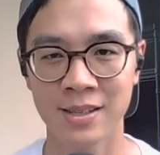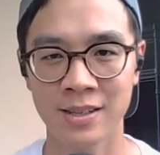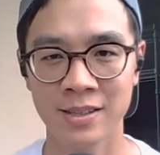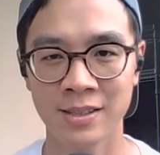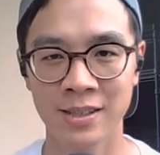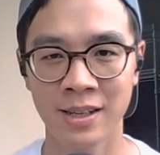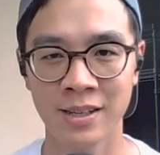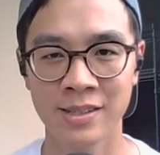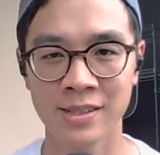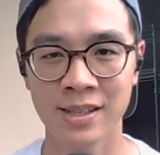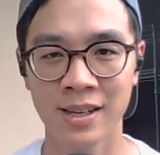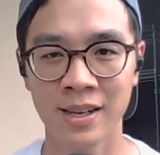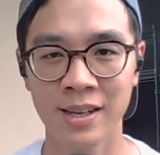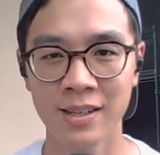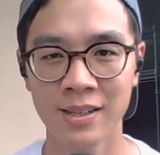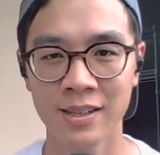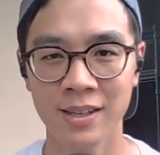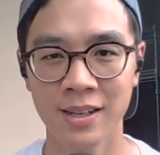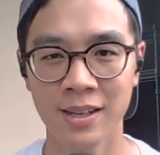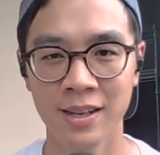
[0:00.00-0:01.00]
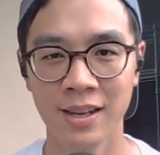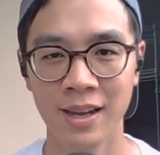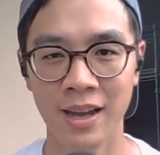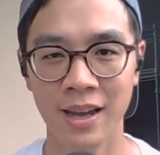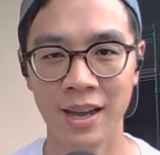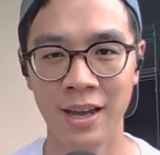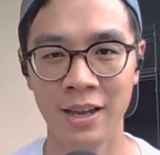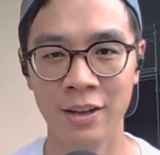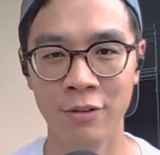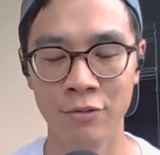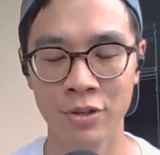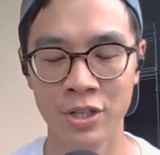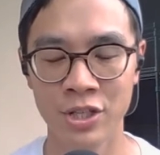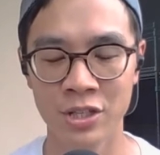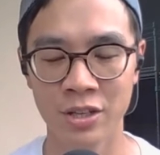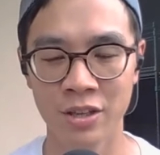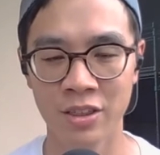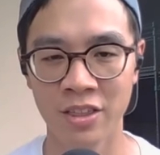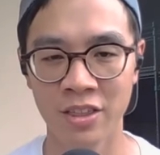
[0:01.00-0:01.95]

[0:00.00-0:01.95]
Sunstein and Richard